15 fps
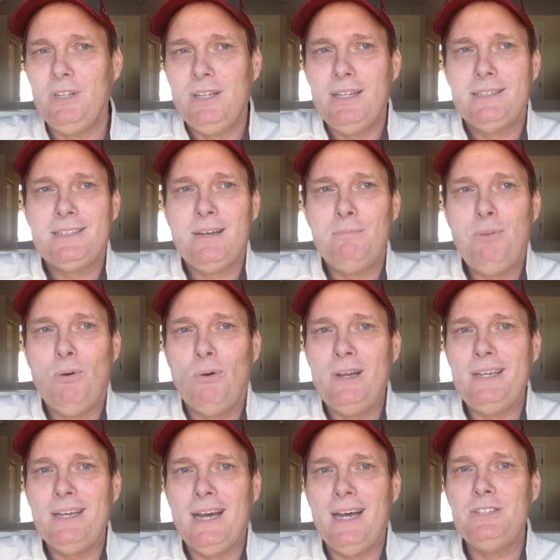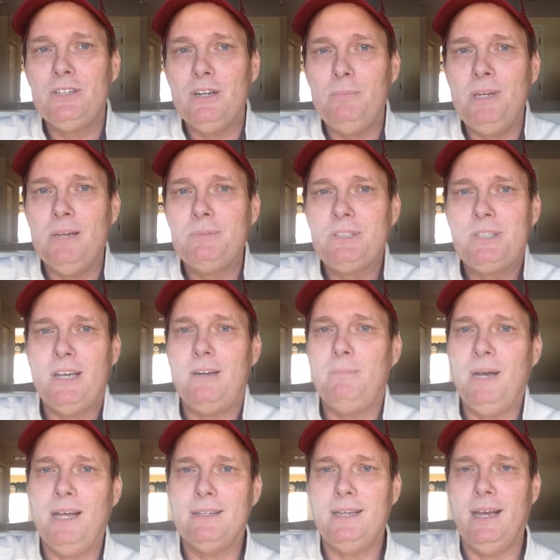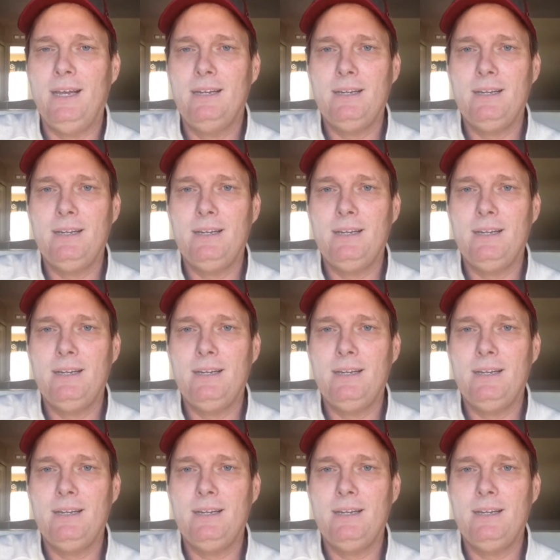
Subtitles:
At some point, guys are going to be upset about that.